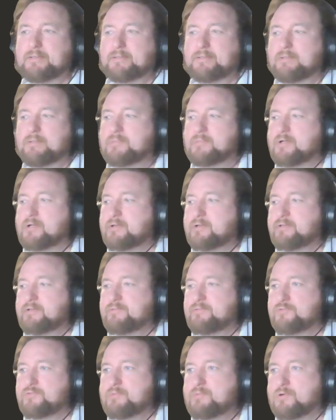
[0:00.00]
But it's a
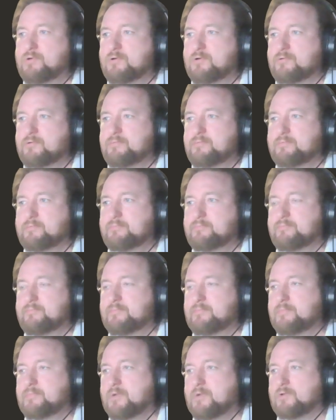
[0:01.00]
free pawn,
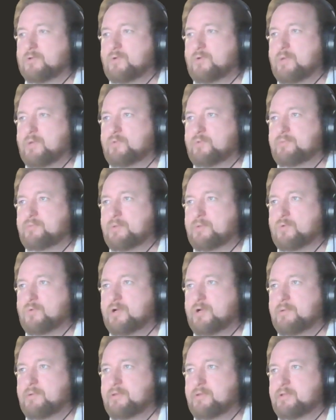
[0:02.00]
although I was a bit worried
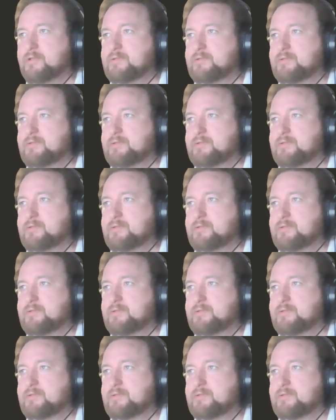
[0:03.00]
about this.